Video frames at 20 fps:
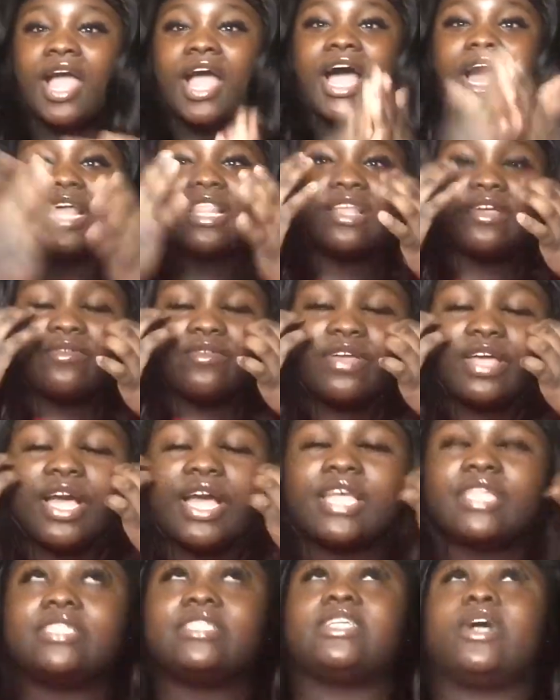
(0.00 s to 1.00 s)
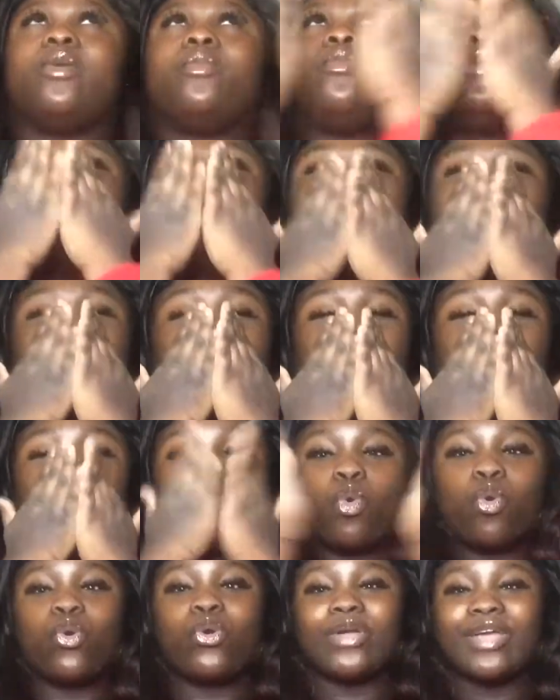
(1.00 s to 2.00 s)
I love you guys so much.
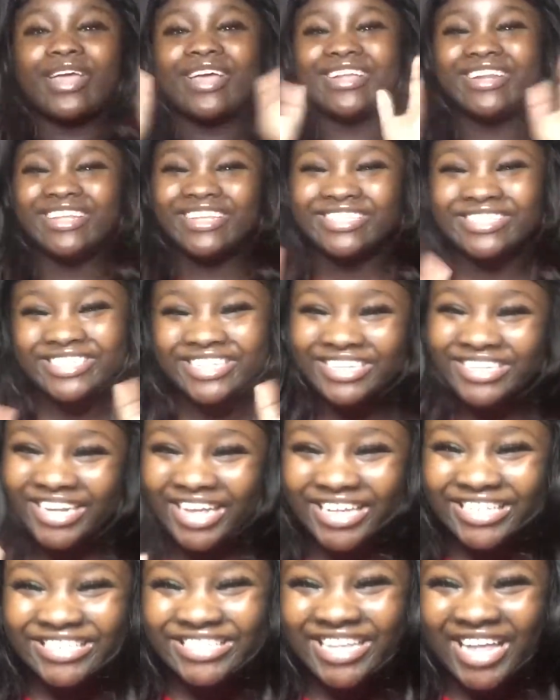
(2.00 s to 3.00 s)
And until next